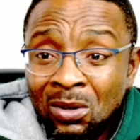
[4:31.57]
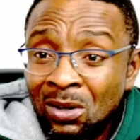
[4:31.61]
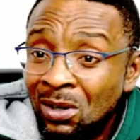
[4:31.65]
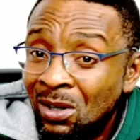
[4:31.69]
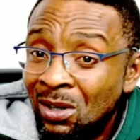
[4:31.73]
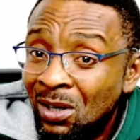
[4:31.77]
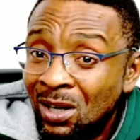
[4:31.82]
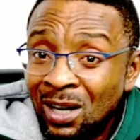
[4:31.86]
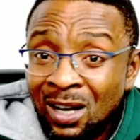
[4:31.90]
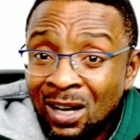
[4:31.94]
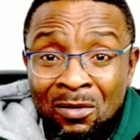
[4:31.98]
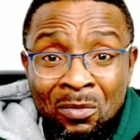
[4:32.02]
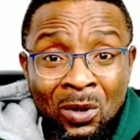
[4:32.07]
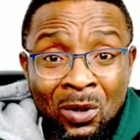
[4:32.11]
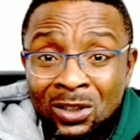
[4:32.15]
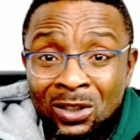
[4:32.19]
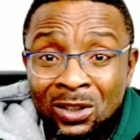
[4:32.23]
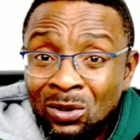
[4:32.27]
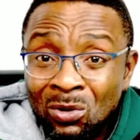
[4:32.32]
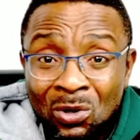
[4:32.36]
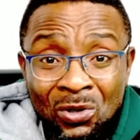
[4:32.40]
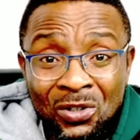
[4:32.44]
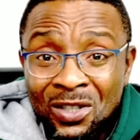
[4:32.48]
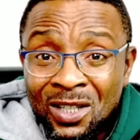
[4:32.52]
Everybody
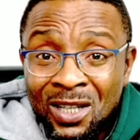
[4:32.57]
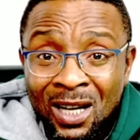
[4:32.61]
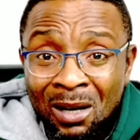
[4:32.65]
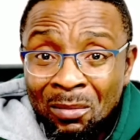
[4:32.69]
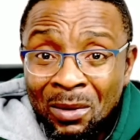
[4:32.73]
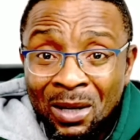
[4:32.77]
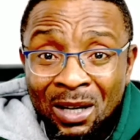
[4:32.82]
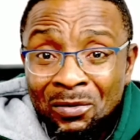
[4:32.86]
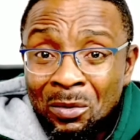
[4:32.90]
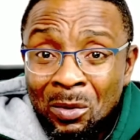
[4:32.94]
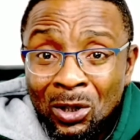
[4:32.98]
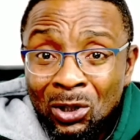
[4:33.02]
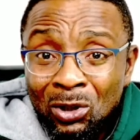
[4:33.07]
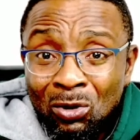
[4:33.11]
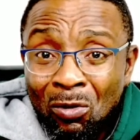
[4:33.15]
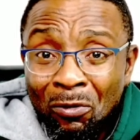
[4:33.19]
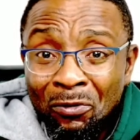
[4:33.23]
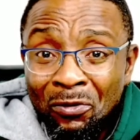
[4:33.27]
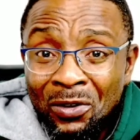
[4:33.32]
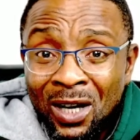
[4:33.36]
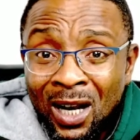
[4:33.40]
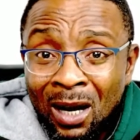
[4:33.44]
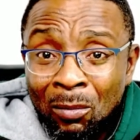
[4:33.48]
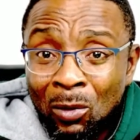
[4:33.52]
go see him, everybody go
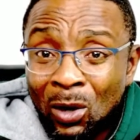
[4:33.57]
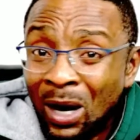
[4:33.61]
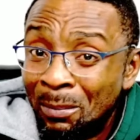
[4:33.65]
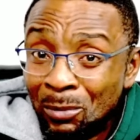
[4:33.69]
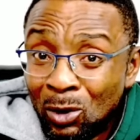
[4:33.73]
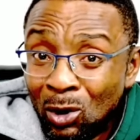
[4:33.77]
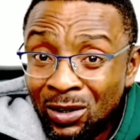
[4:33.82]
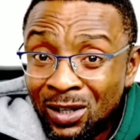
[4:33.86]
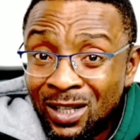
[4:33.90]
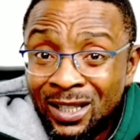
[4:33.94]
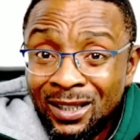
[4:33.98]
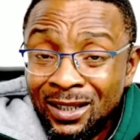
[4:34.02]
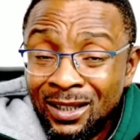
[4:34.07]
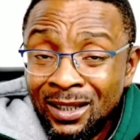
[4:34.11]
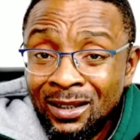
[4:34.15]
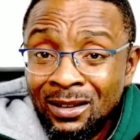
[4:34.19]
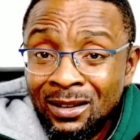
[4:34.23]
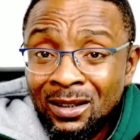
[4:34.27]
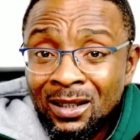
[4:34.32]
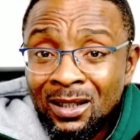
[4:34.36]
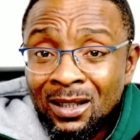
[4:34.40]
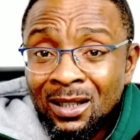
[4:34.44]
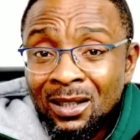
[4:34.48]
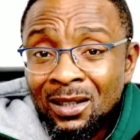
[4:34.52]
feel him. I'm not kidding.
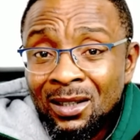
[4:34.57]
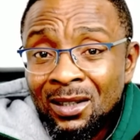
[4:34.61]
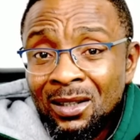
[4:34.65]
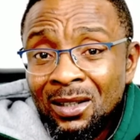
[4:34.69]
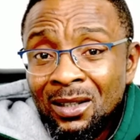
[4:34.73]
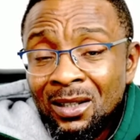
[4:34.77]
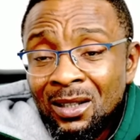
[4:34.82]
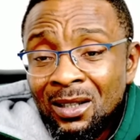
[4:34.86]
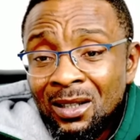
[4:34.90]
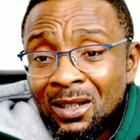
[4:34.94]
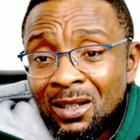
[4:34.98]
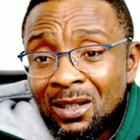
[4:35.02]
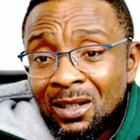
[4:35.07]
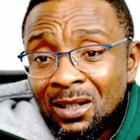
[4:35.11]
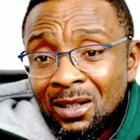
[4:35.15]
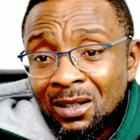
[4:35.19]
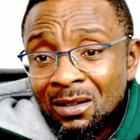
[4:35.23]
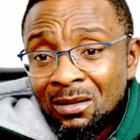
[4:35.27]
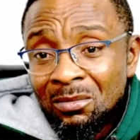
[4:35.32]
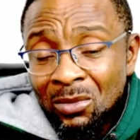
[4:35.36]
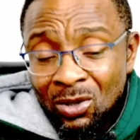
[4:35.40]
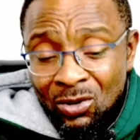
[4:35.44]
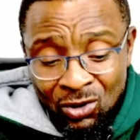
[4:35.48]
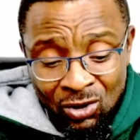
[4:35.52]

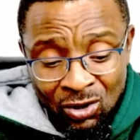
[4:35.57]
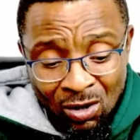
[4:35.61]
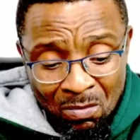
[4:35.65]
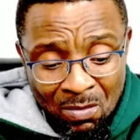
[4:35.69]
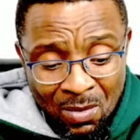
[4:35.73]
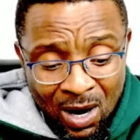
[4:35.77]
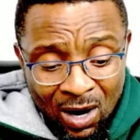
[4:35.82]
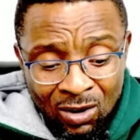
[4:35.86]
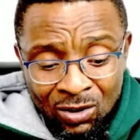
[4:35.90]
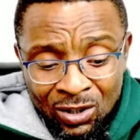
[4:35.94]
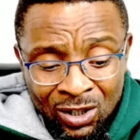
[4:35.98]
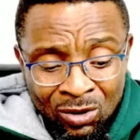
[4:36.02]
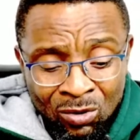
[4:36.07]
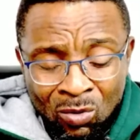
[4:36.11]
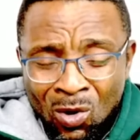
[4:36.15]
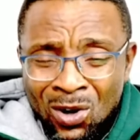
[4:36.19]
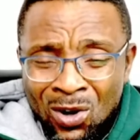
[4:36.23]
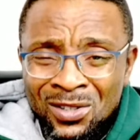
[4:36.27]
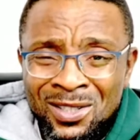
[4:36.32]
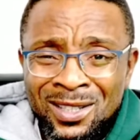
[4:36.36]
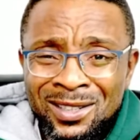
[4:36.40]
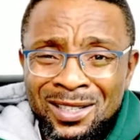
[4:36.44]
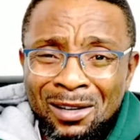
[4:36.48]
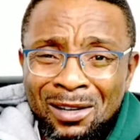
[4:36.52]
But somehow, he
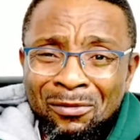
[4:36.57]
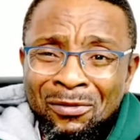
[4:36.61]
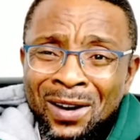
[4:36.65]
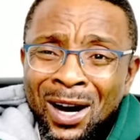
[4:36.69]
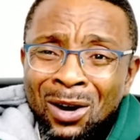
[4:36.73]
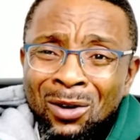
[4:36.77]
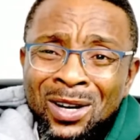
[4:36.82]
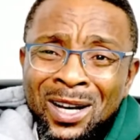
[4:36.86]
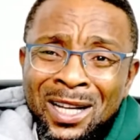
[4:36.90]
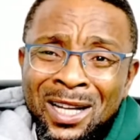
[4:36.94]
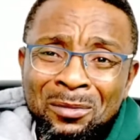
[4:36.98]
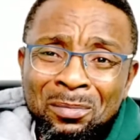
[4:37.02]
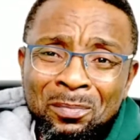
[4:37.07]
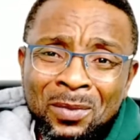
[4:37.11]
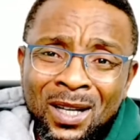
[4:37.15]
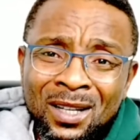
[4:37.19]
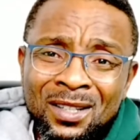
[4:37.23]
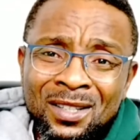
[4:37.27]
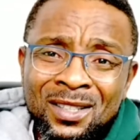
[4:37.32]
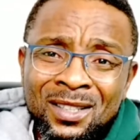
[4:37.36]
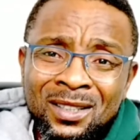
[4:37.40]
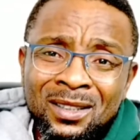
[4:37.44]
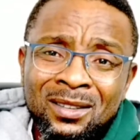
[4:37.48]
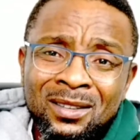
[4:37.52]
wasn't a violent
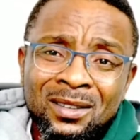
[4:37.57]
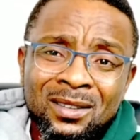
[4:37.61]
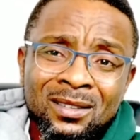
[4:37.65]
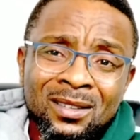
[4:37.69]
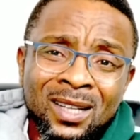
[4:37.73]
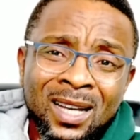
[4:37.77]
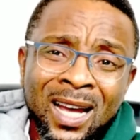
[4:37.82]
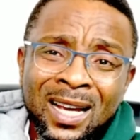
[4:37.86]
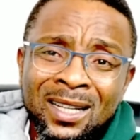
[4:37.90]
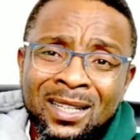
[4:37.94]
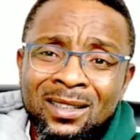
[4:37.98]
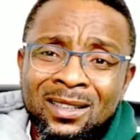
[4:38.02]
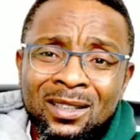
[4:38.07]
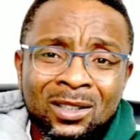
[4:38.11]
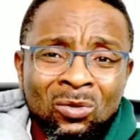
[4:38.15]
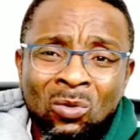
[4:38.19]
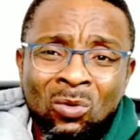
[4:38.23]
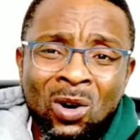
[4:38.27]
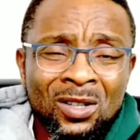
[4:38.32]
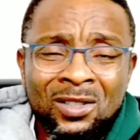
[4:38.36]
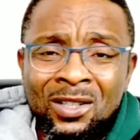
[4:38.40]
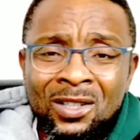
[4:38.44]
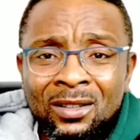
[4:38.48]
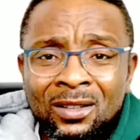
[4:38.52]
person. He
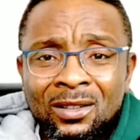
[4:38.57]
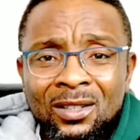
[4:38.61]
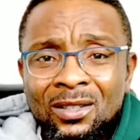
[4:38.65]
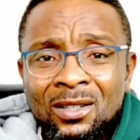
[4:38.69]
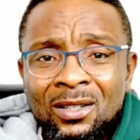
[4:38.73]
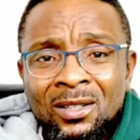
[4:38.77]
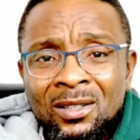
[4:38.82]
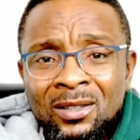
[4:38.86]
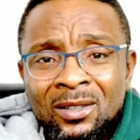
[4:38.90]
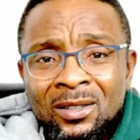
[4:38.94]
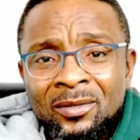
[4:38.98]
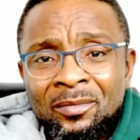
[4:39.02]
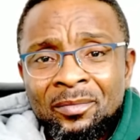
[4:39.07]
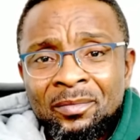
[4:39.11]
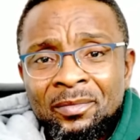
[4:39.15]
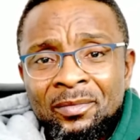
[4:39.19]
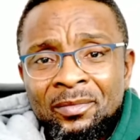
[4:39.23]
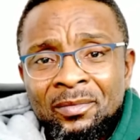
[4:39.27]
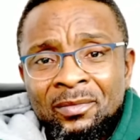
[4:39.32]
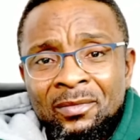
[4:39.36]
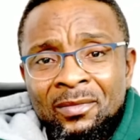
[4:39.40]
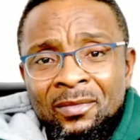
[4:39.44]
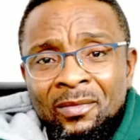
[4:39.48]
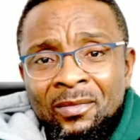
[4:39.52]
wasn't.
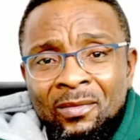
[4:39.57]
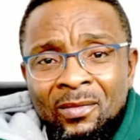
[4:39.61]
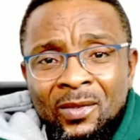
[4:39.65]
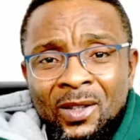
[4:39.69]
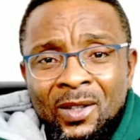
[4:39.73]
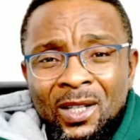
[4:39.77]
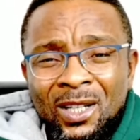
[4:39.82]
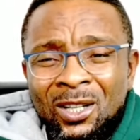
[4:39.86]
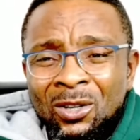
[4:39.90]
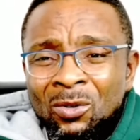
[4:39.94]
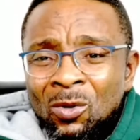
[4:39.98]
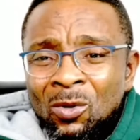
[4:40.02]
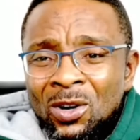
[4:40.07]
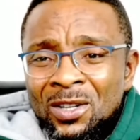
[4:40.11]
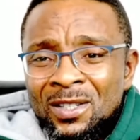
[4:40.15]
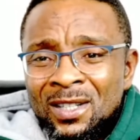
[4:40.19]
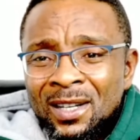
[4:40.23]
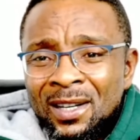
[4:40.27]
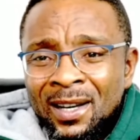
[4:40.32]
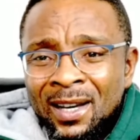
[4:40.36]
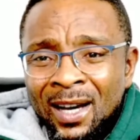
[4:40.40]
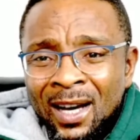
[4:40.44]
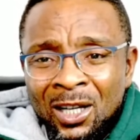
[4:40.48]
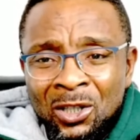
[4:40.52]
He was a
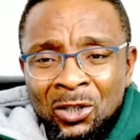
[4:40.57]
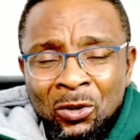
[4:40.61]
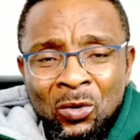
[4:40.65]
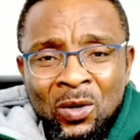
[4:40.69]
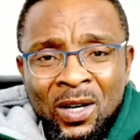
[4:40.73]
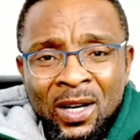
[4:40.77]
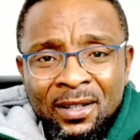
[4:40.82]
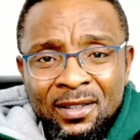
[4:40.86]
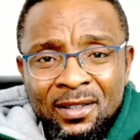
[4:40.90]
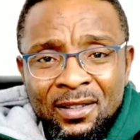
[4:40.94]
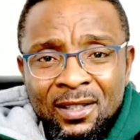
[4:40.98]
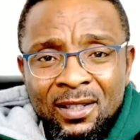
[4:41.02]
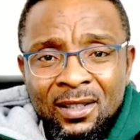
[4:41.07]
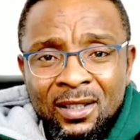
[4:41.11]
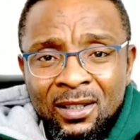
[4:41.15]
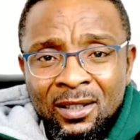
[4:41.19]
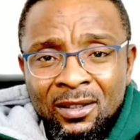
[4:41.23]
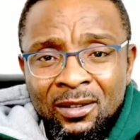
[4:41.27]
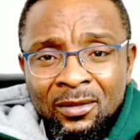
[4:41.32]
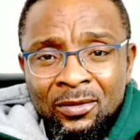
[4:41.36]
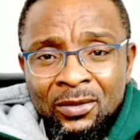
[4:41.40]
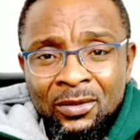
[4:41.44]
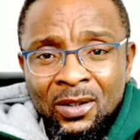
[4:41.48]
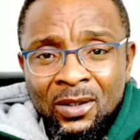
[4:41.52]
calculative